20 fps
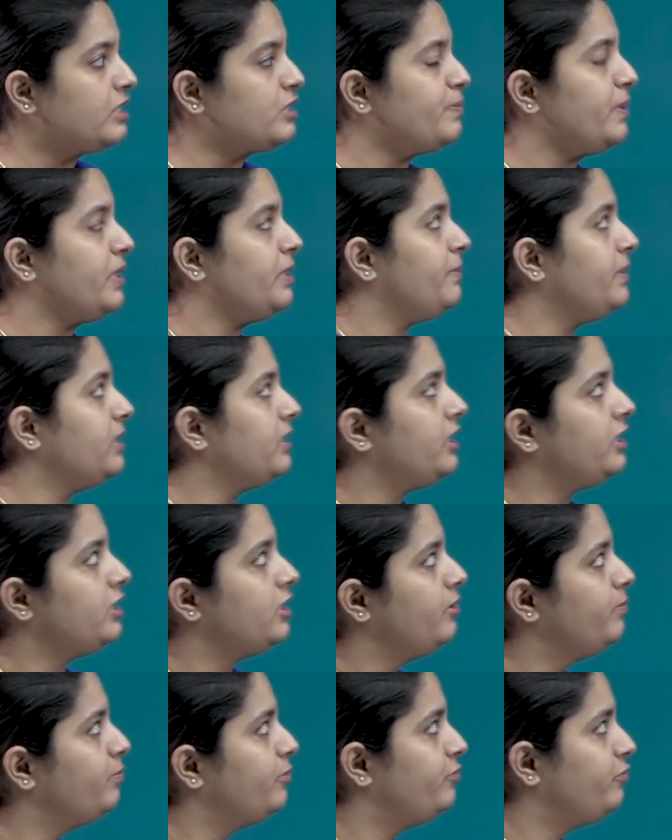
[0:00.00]
experiment that
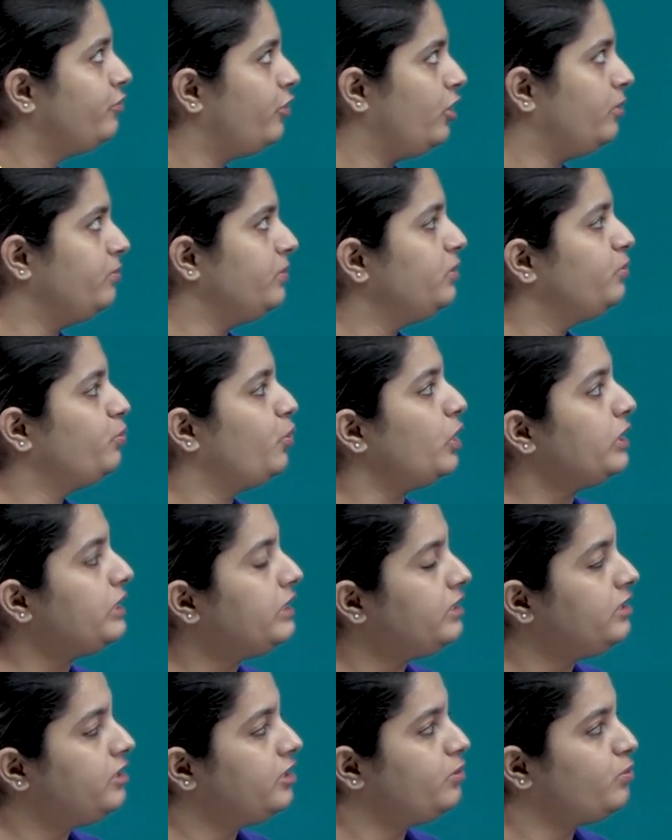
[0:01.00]
he performed what
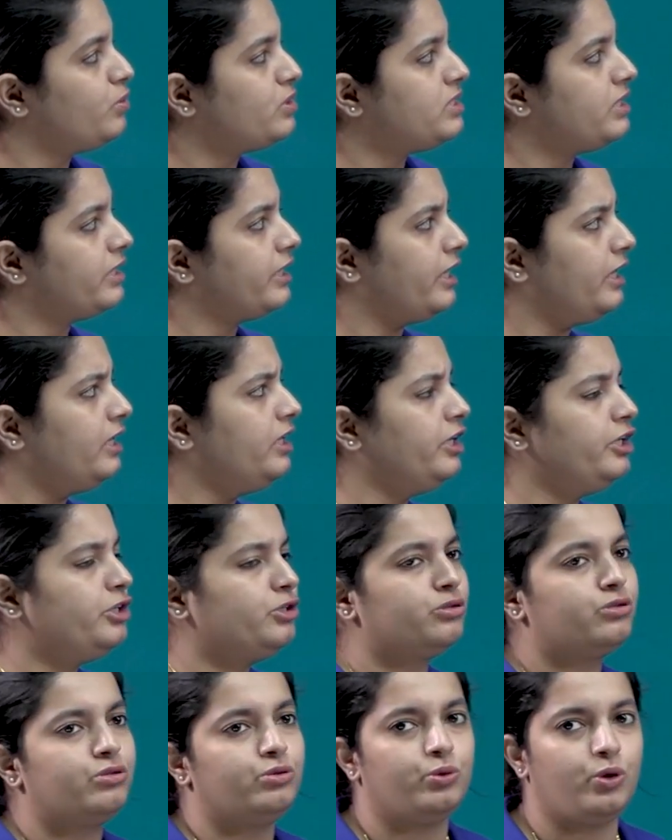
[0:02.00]
he did was again he
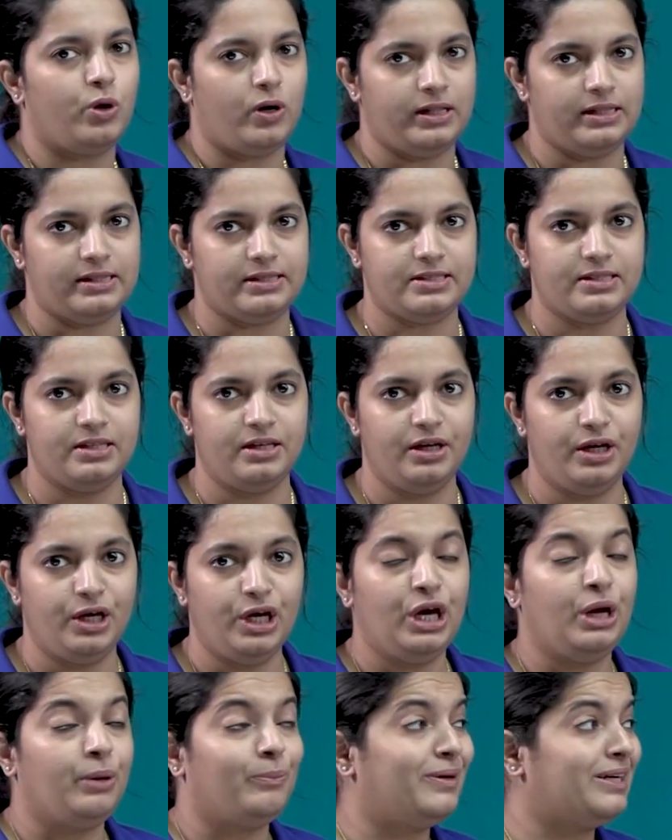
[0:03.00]
took two coils.
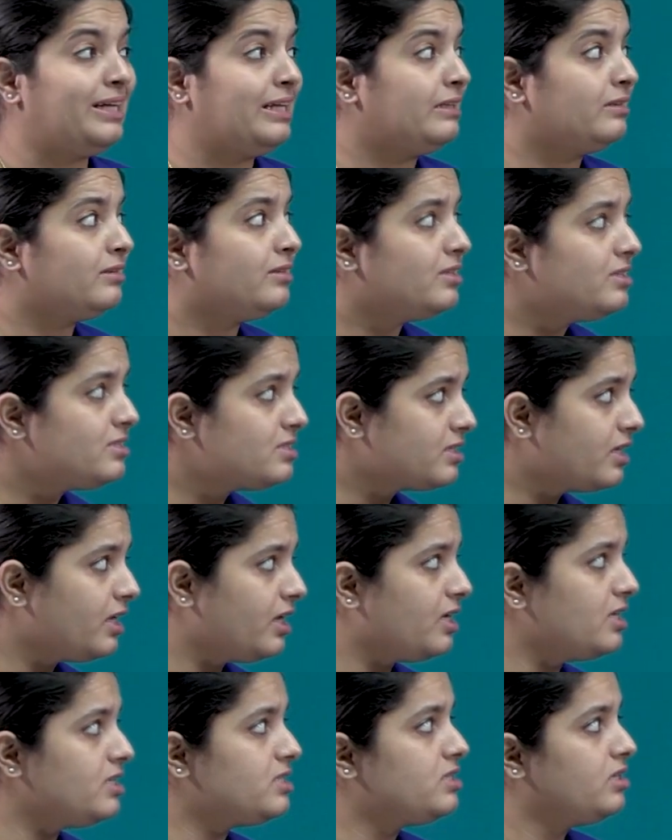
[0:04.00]
But in this
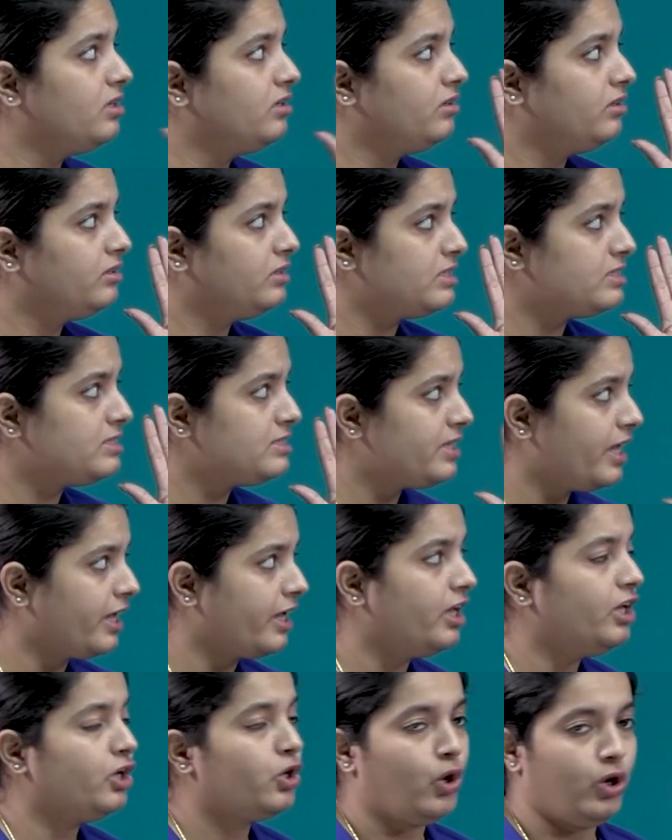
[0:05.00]
case the
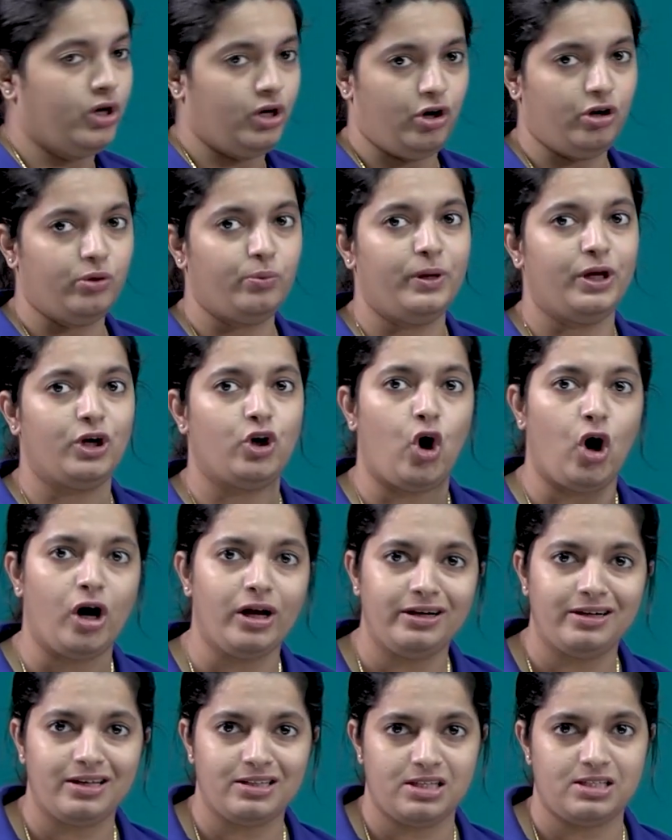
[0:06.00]
second coil or we
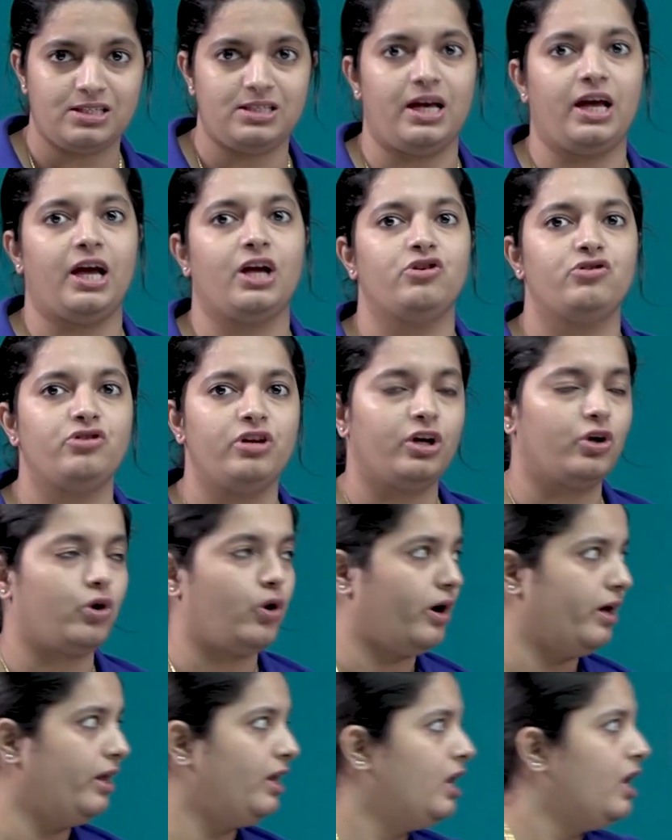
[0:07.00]
call it as a secondary
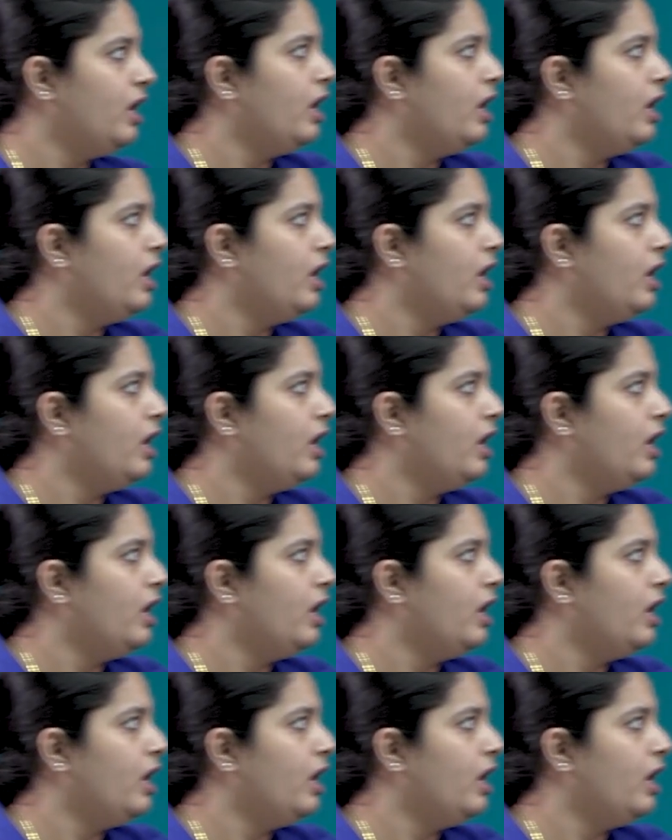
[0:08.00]
coil